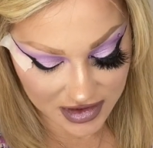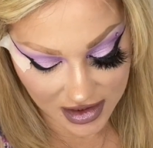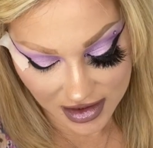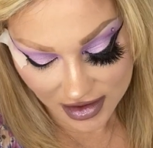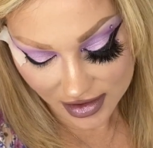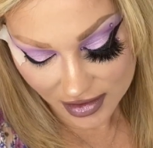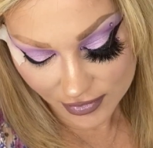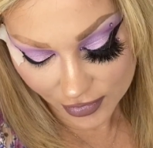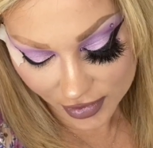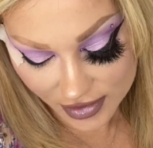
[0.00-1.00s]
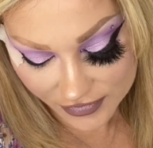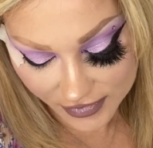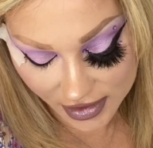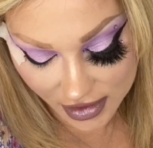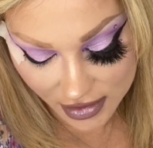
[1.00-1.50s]
a
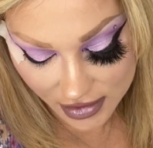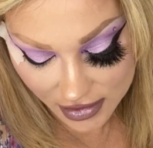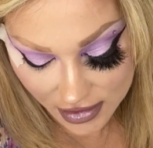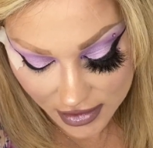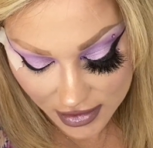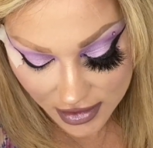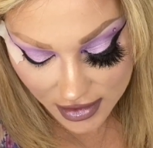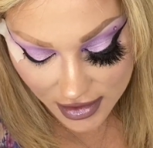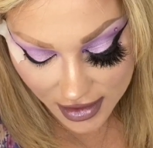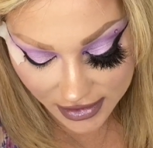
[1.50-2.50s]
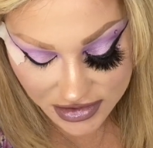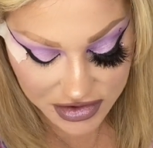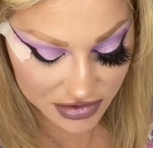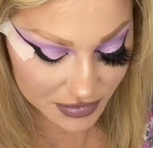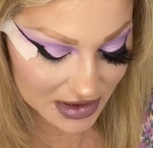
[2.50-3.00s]
Morphe
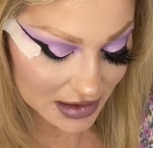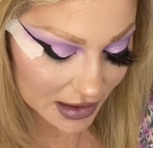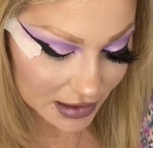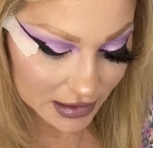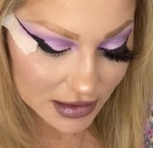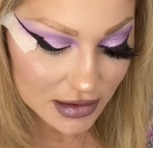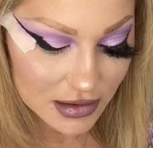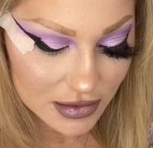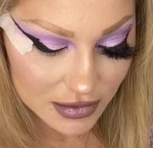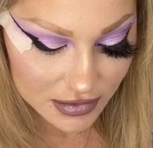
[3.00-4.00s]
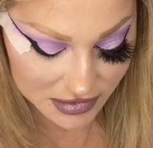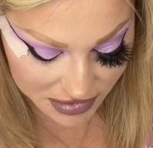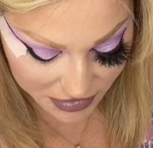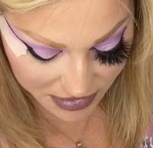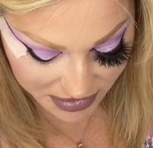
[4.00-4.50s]
H39
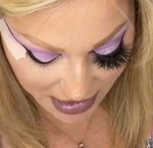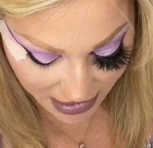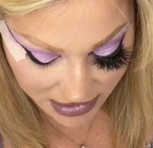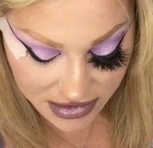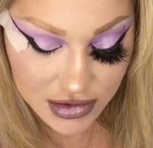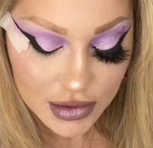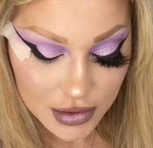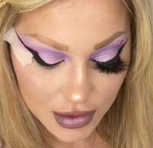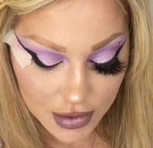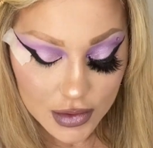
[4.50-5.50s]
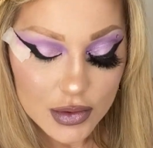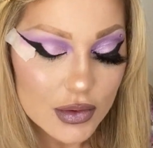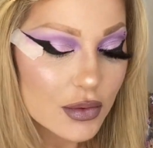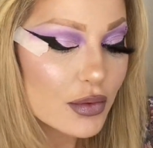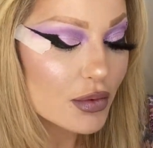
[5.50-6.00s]
to set
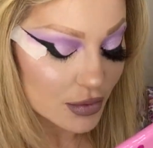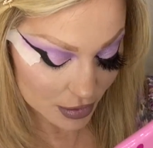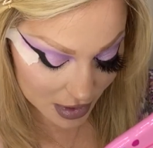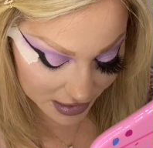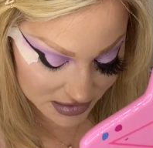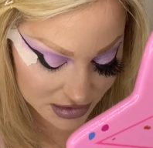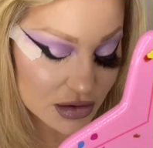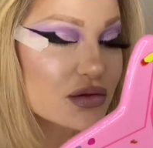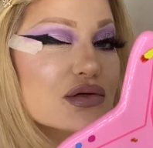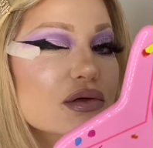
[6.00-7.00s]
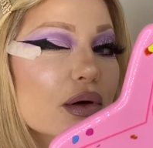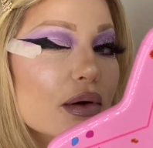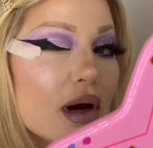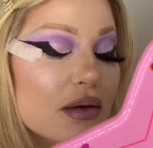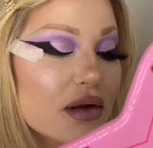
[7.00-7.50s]

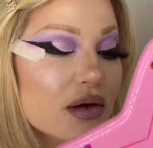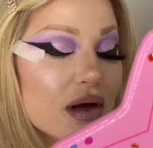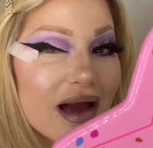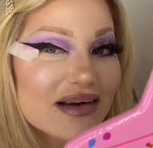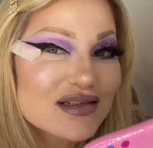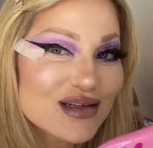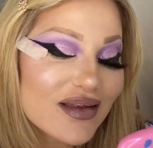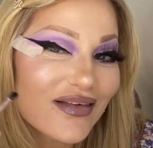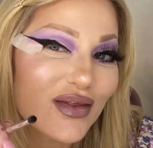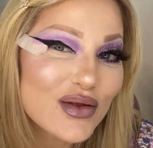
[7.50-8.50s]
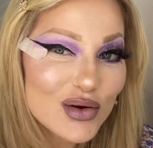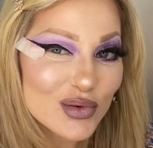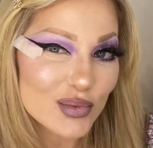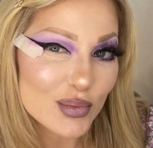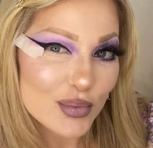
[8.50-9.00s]
Executioner, and then you can kind of see like the little
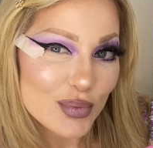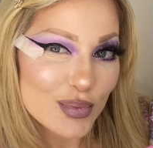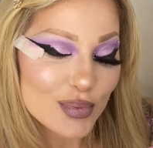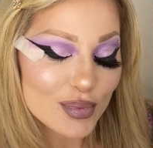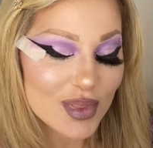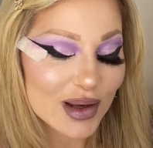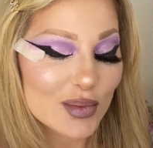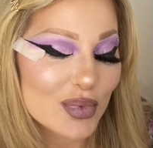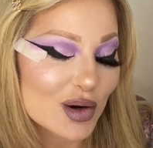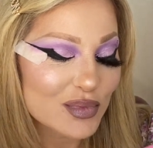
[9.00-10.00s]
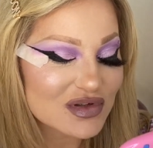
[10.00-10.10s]
like purple